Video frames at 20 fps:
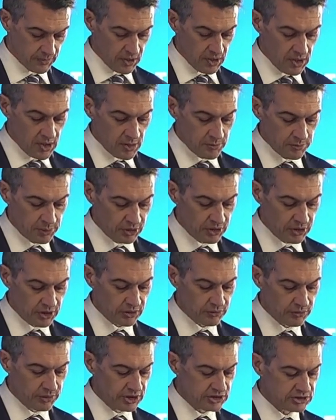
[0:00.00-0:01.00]
building
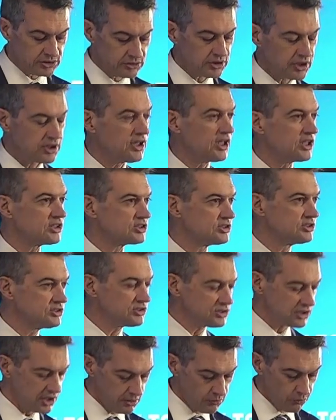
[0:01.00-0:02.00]
regional connections
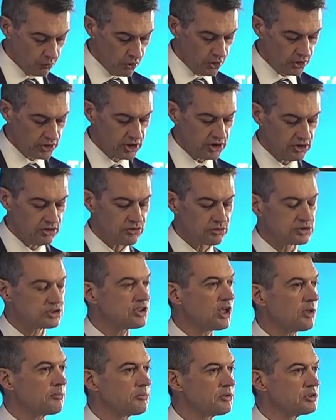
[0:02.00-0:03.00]
and working to
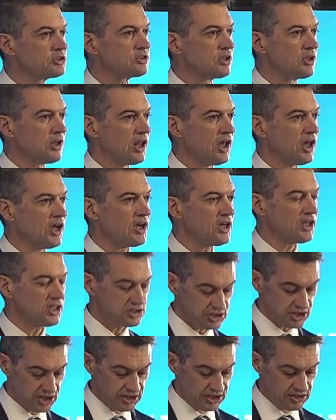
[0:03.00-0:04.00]
establish large
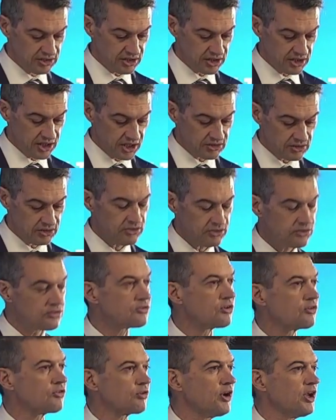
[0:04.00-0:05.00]
interconnectors to
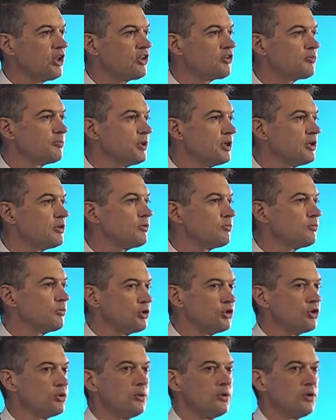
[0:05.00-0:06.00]
transmit
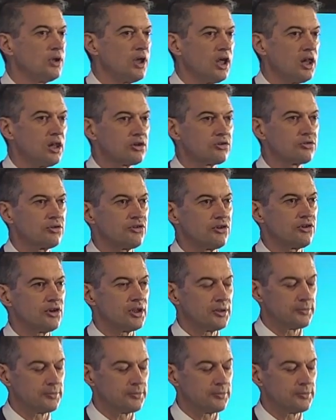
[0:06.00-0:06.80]
renewable electricity.